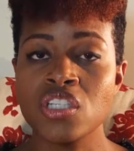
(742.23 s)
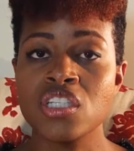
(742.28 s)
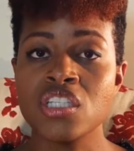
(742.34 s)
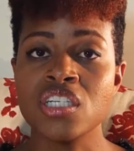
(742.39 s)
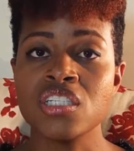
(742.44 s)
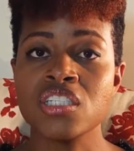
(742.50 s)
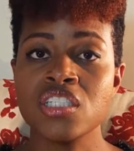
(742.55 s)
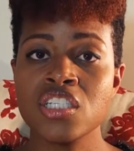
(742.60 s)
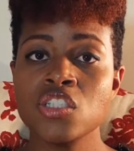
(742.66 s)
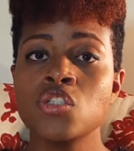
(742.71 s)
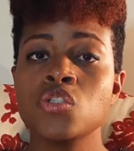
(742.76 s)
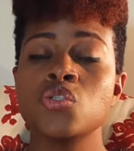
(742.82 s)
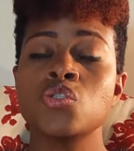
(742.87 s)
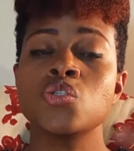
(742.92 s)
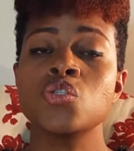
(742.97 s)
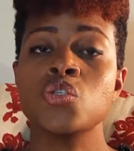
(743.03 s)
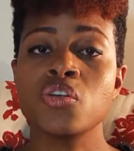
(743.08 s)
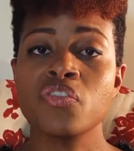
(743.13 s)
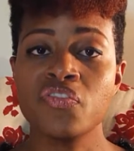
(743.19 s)
the
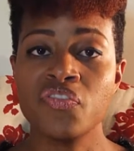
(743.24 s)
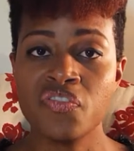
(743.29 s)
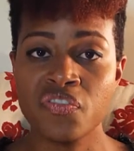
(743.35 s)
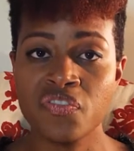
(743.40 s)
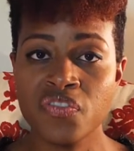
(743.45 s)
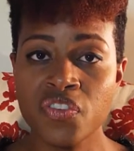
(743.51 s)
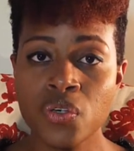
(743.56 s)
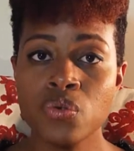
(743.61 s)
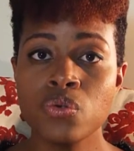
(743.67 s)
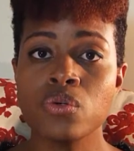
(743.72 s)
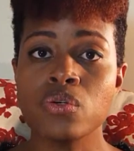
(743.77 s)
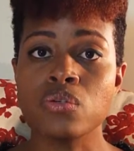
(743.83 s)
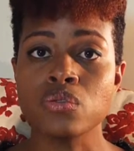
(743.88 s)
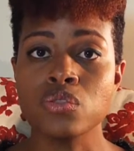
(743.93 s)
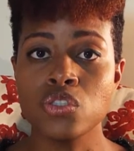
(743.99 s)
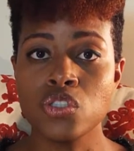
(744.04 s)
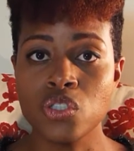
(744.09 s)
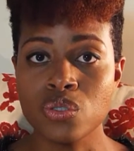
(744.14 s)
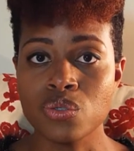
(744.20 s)
centrifugal
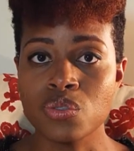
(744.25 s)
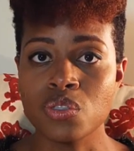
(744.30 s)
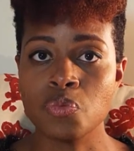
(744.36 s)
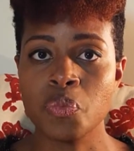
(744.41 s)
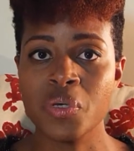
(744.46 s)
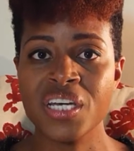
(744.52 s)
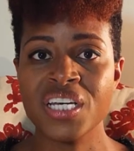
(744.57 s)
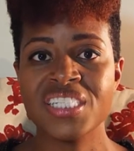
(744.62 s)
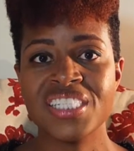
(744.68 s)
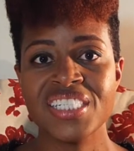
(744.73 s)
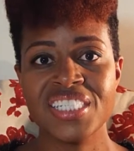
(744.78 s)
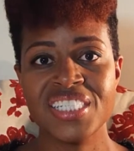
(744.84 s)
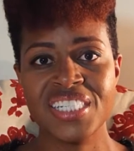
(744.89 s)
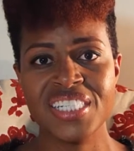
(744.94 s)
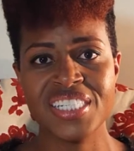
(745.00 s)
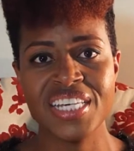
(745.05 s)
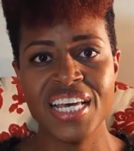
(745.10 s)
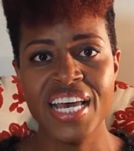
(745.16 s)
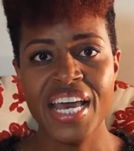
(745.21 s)
juice because it
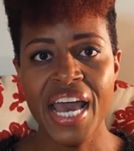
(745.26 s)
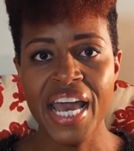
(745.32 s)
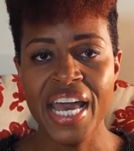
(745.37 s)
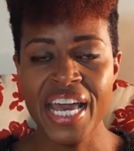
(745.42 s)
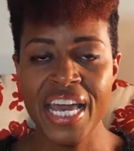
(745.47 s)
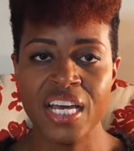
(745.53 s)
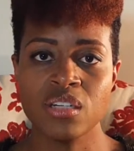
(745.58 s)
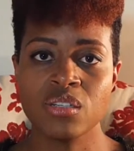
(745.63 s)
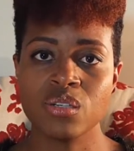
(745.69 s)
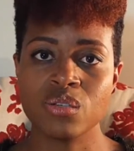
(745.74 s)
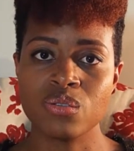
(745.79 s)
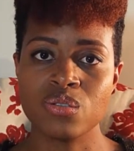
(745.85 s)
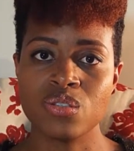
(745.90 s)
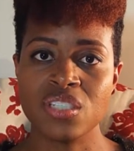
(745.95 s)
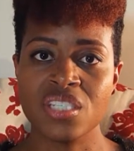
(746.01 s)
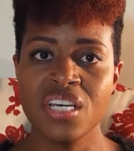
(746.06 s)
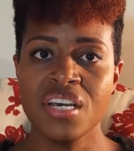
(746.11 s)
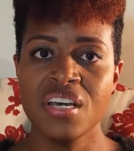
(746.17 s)
just handles